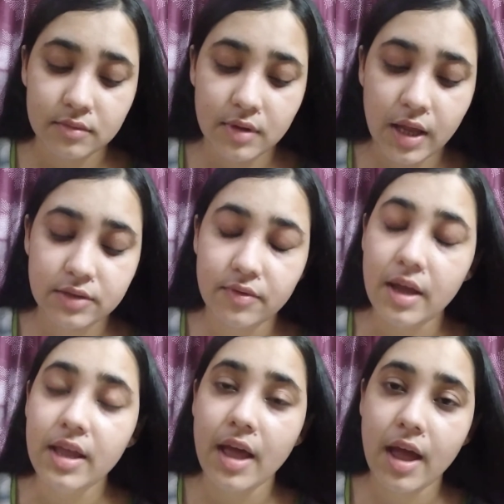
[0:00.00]
That's
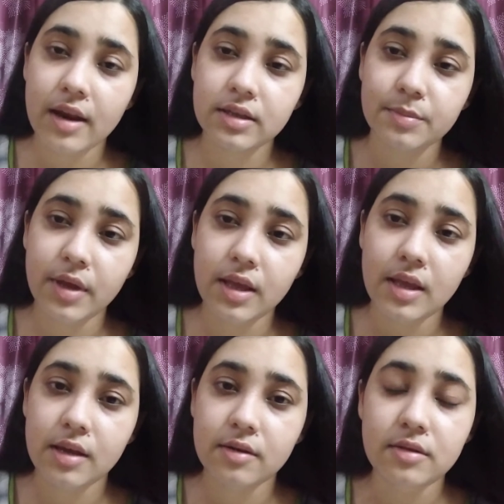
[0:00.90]
why an is being
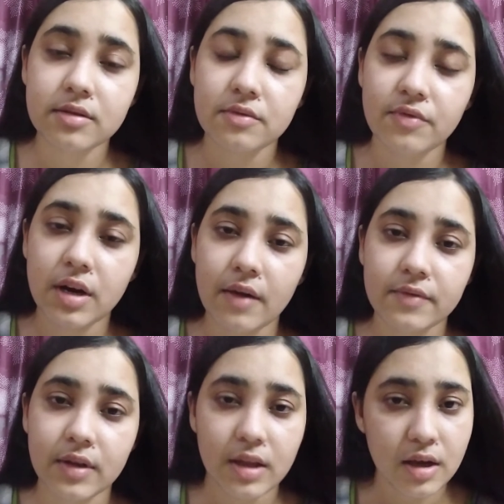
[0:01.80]
used one
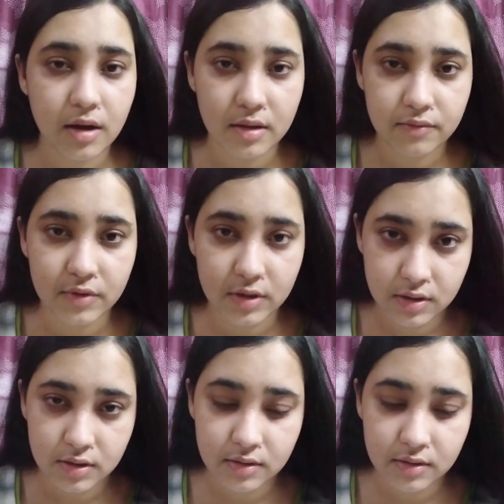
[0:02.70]
after the other word.